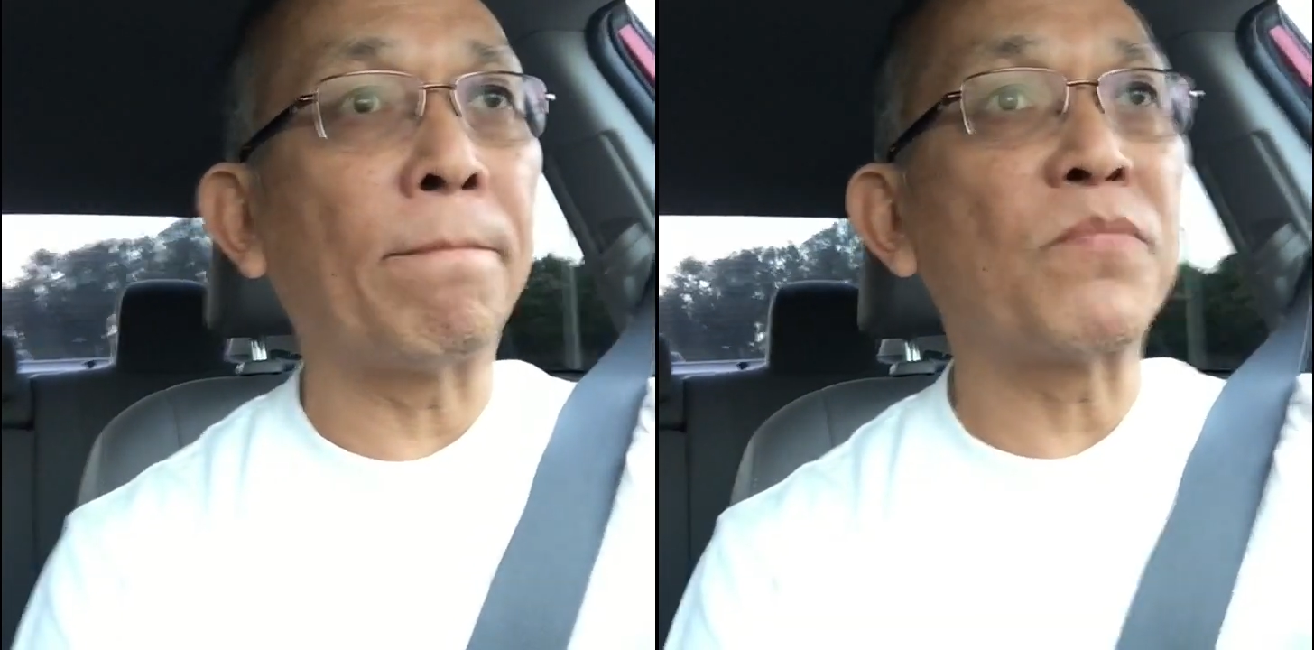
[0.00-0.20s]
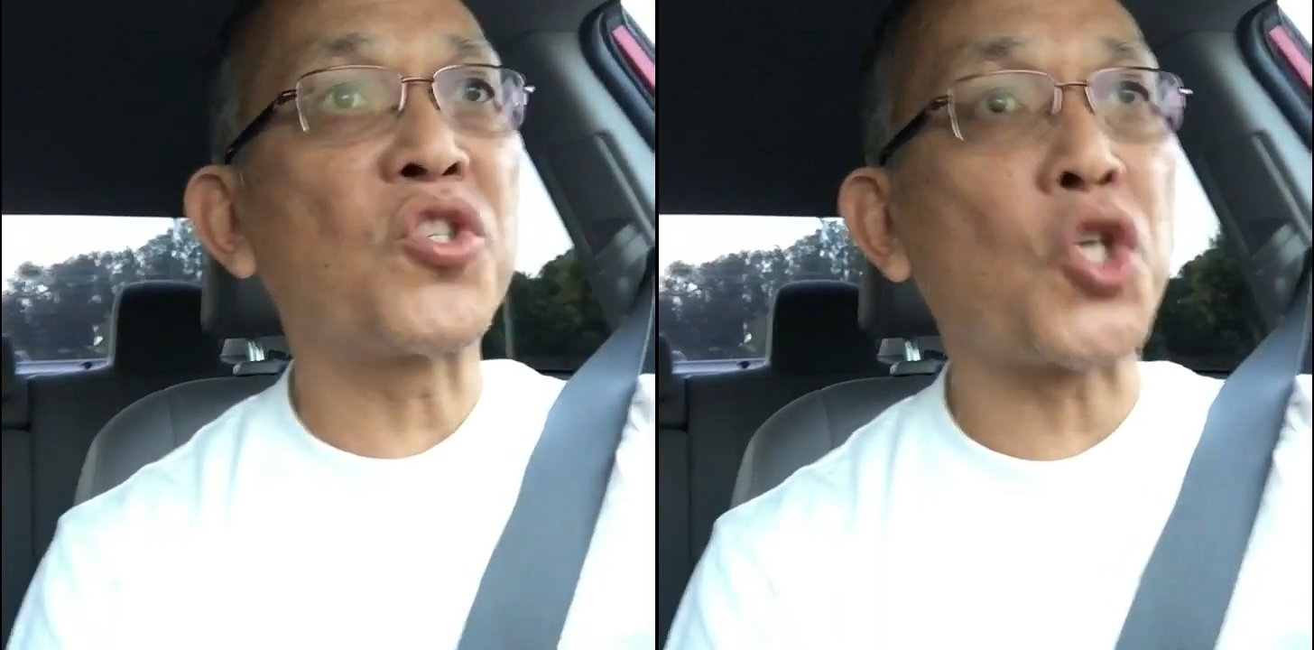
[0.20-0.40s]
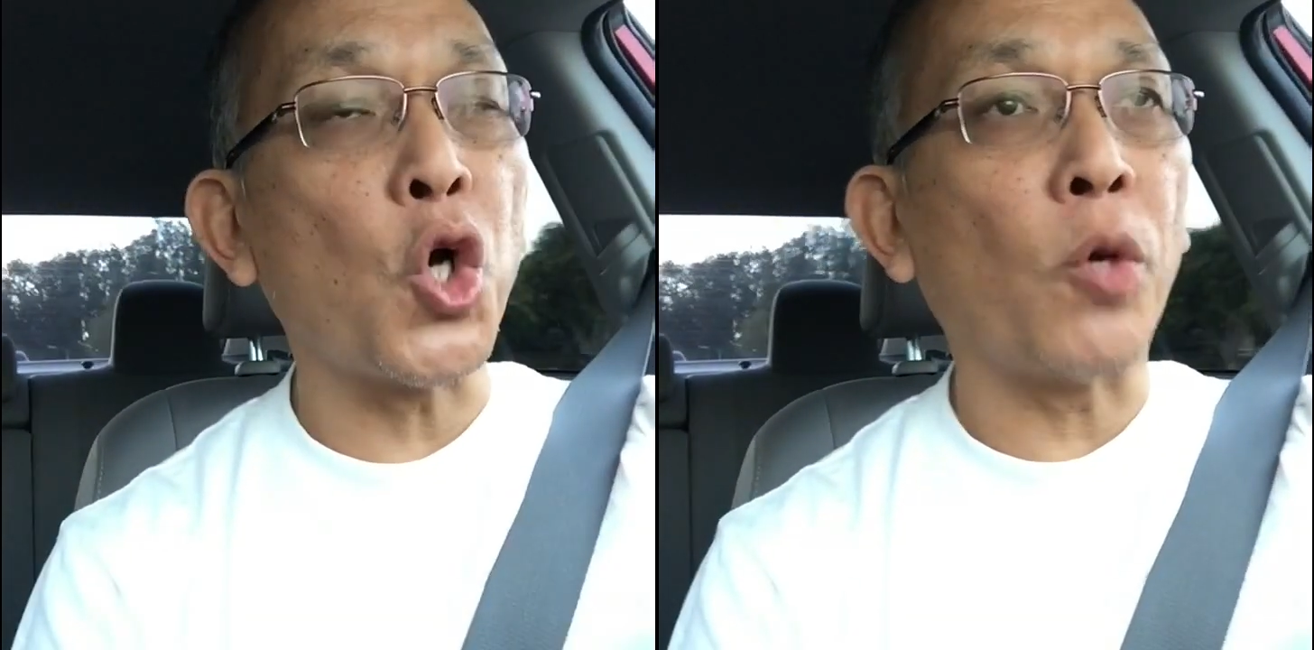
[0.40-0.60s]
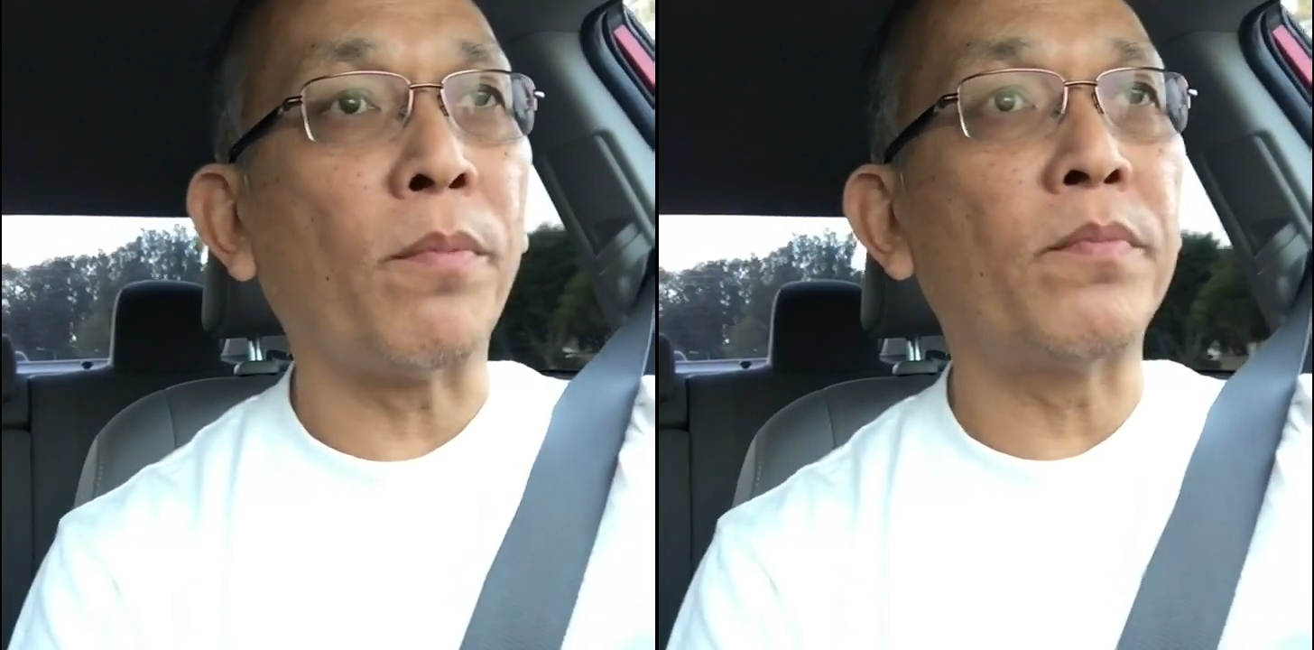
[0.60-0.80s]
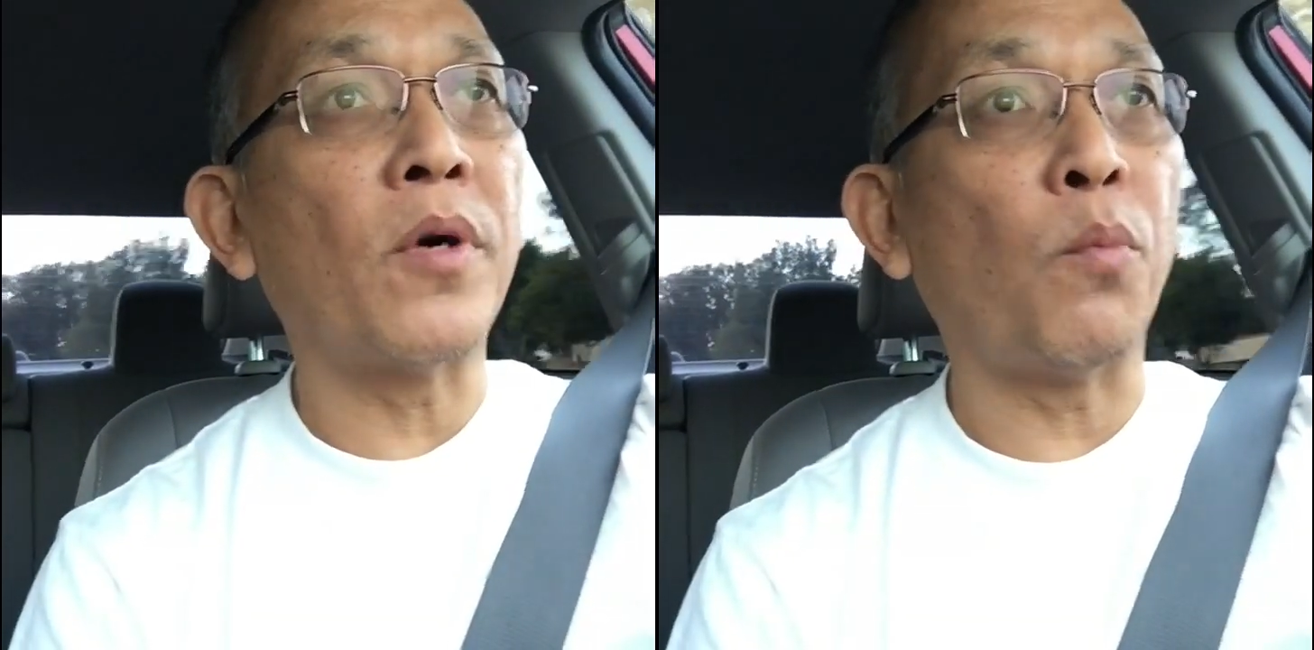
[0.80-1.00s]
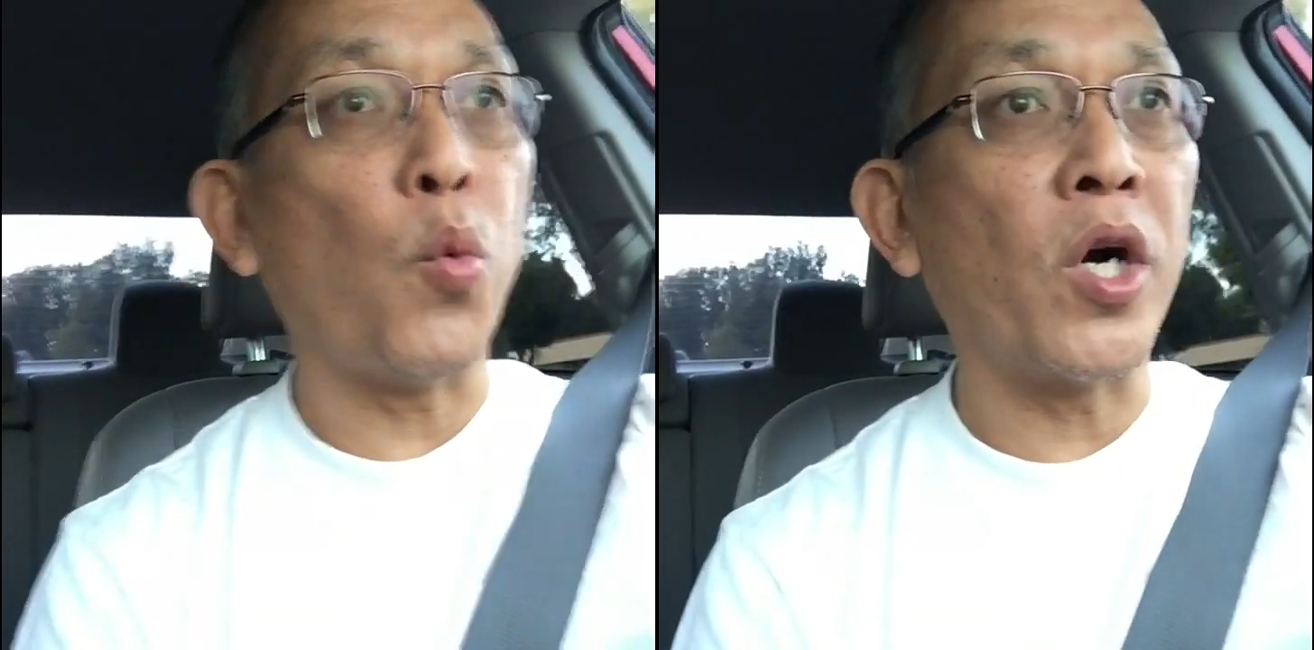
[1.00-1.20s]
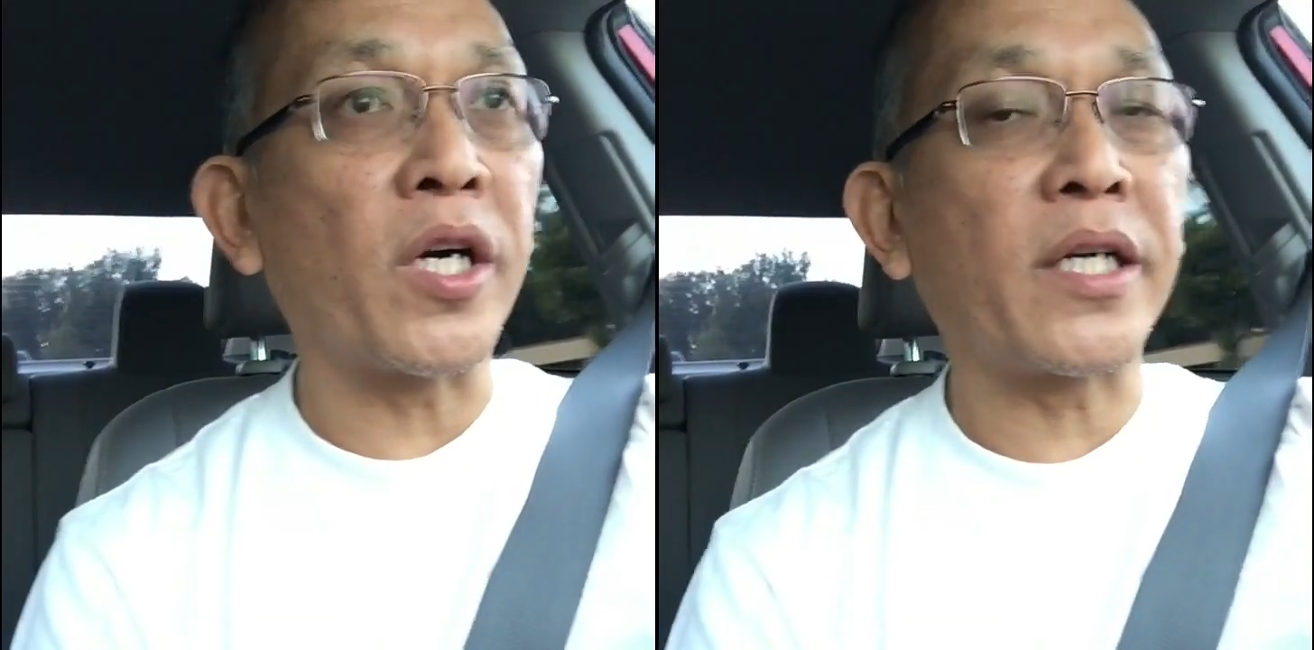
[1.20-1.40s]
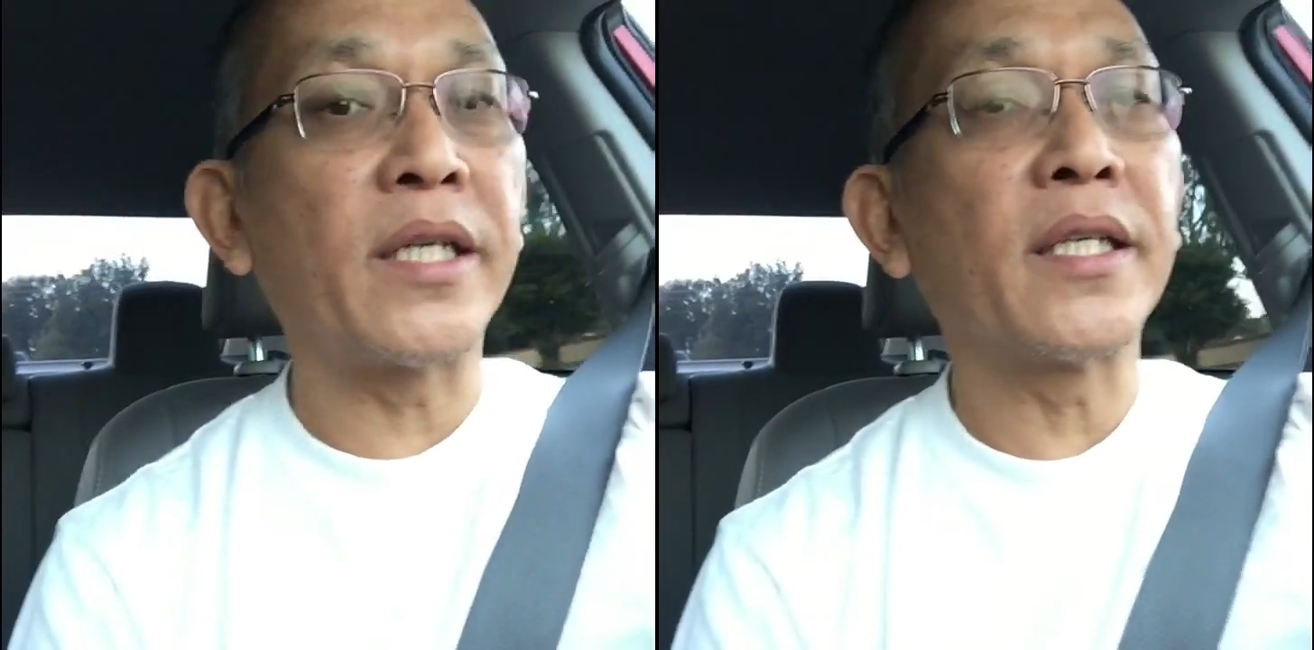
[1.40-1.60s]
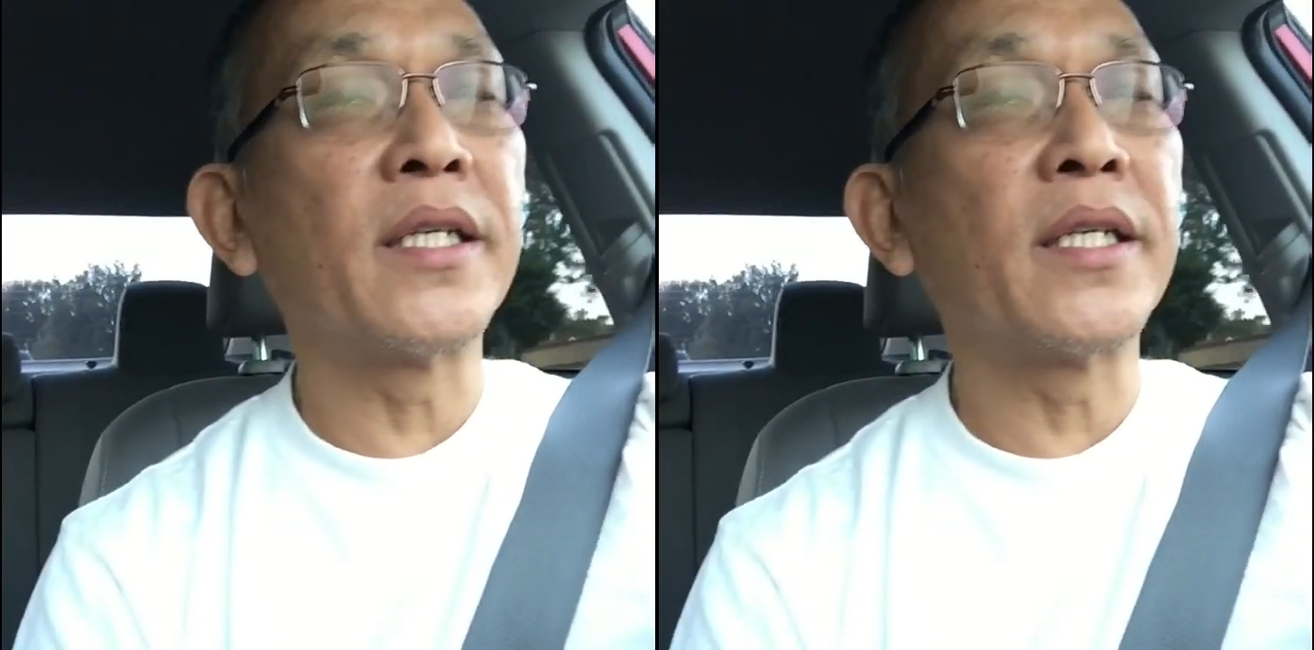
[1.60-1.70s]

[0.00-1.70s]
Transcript: scope of work.